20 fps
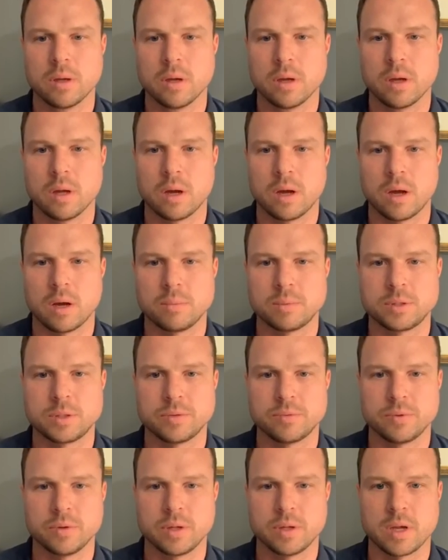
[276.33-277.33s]
Uh, but you
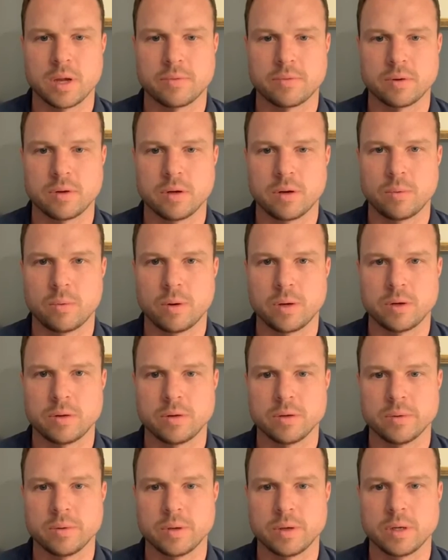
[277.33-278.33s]
really have to know what you're
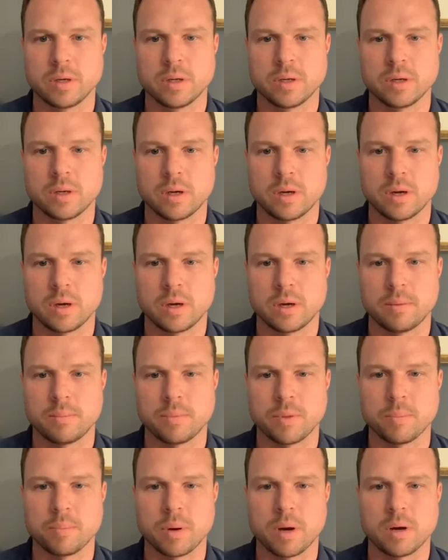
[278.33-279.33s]
doing. Um,
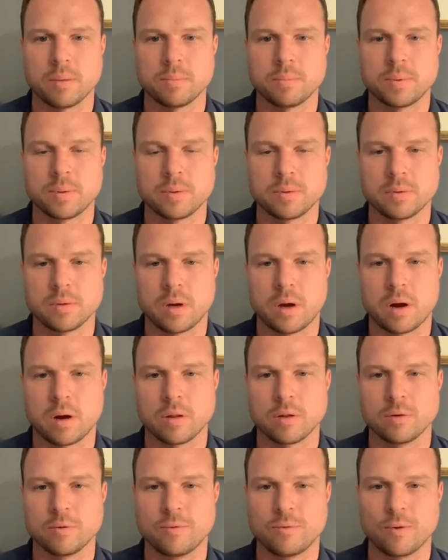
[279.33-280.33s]
the pump, our
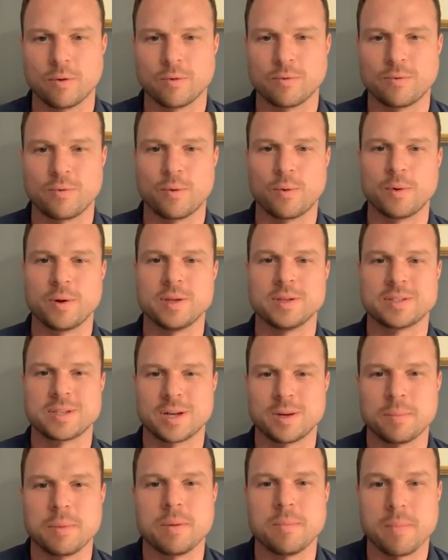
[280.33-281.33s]
little 440 is going to
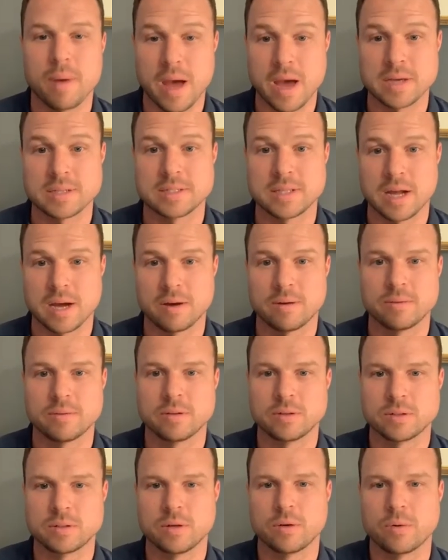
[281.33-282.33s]
be maxed out.
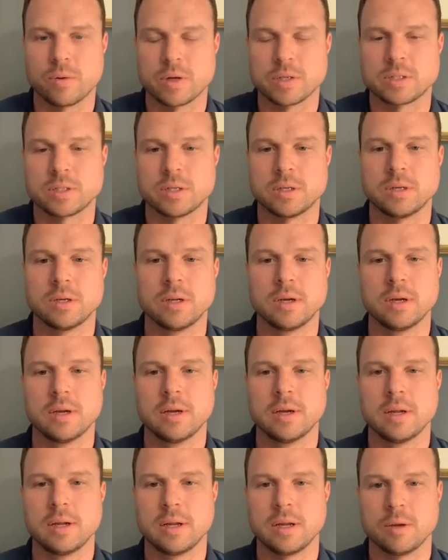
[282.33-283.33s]
There's no question.
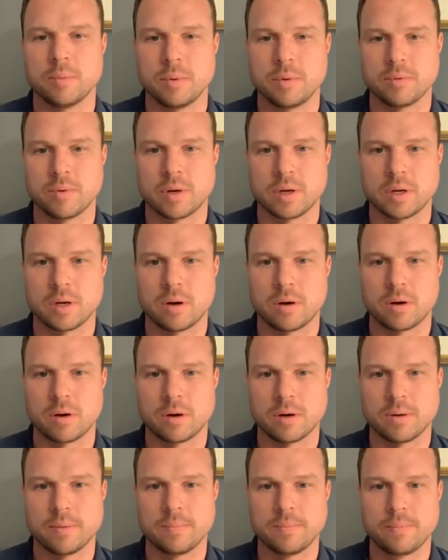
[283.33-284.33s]
He'll be running hard.